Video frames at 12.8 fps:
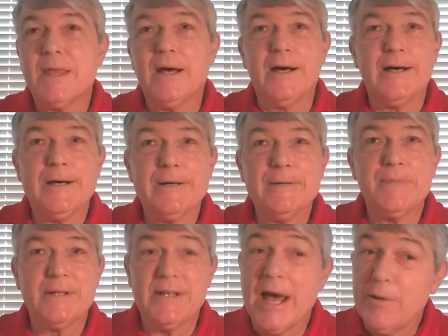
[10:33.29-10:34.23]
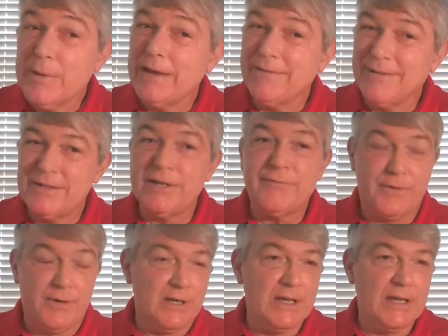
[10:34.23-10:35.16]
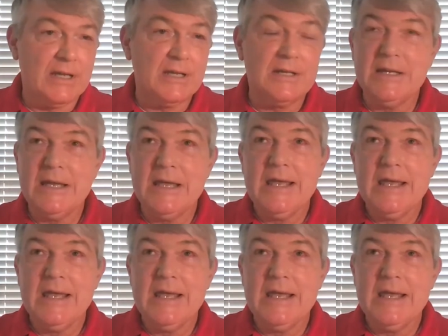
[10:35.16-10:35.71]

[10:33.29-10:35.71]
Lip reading: but now we had a different need,